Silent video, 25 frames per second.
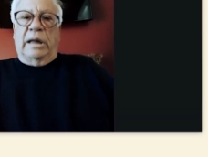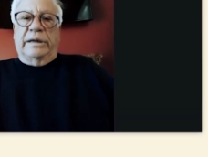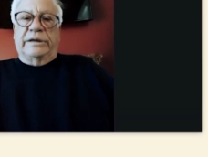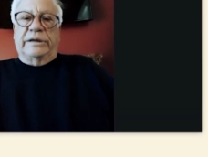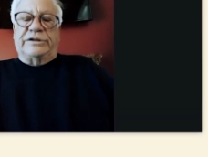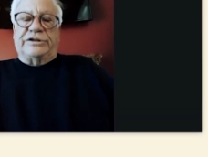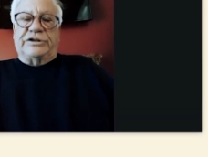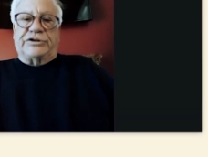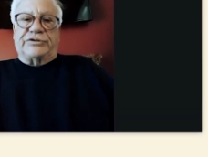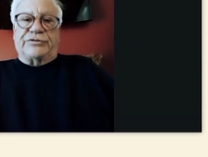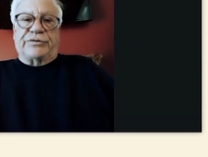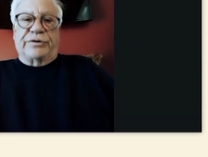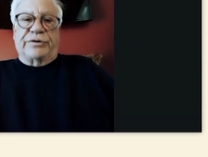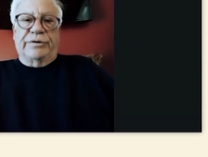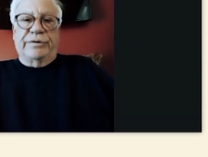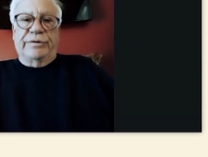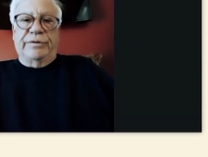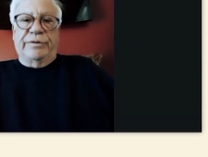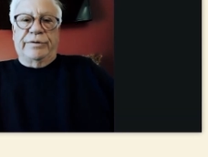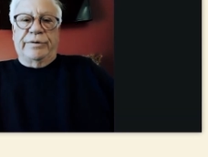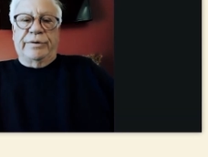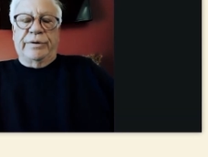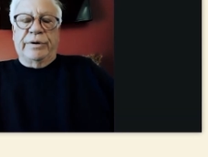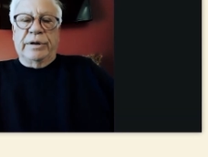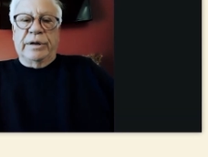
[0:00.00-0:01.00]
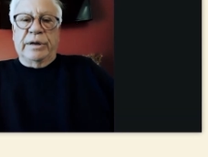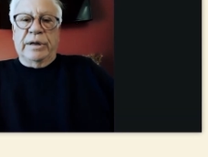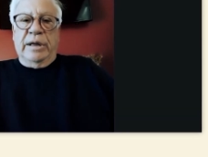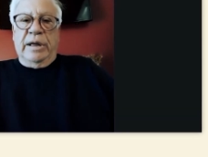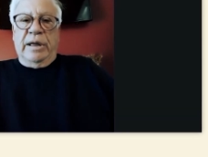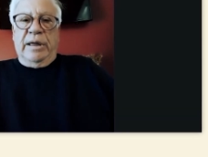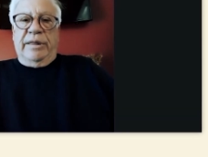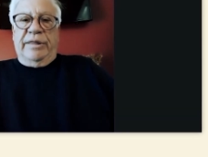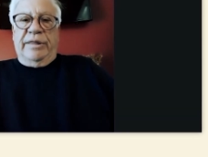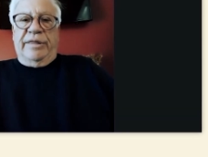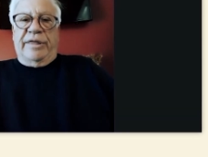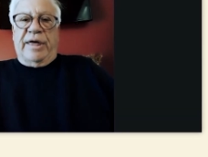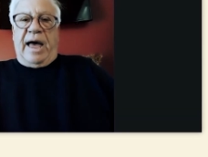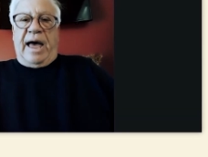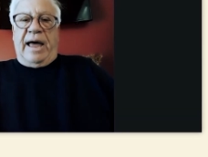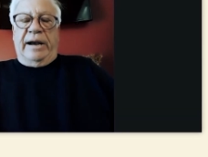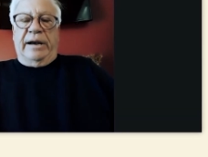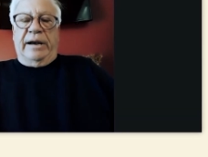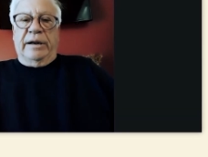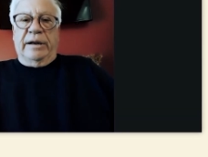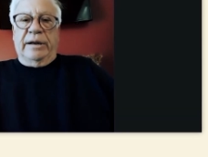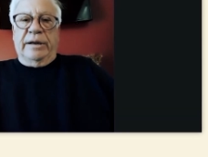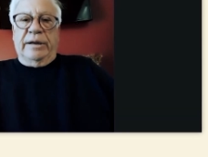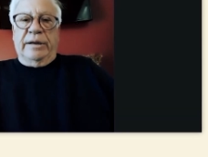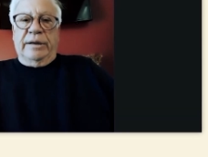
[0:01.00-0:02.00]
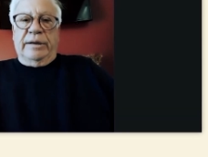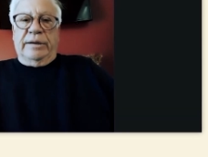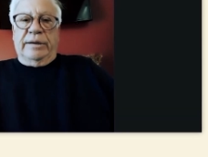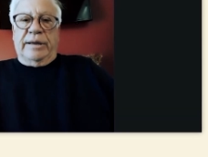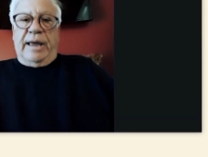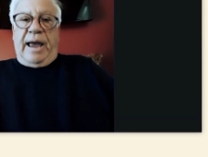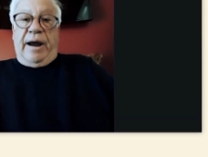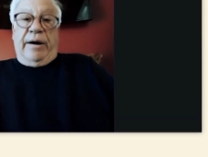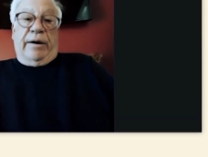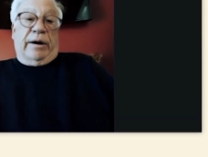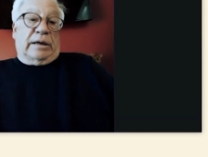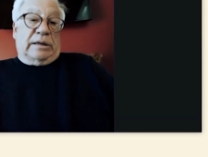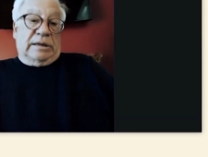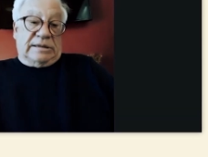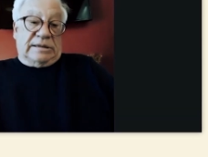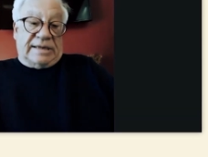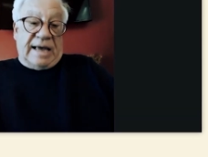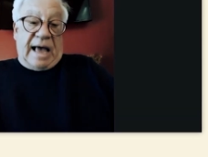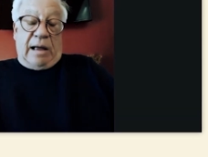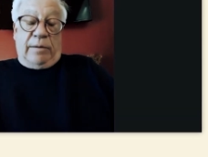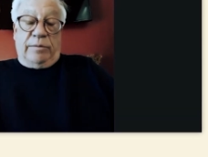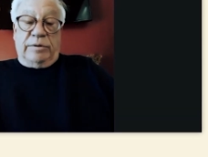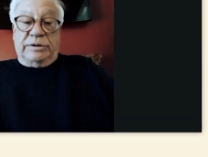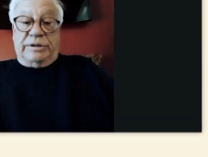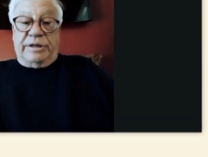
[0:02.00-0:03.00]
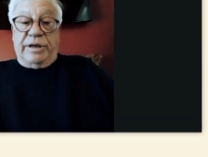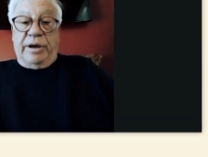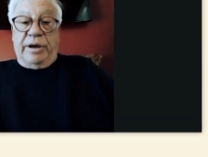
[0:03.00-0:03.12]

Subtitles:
it's true that Eric LaSalle was the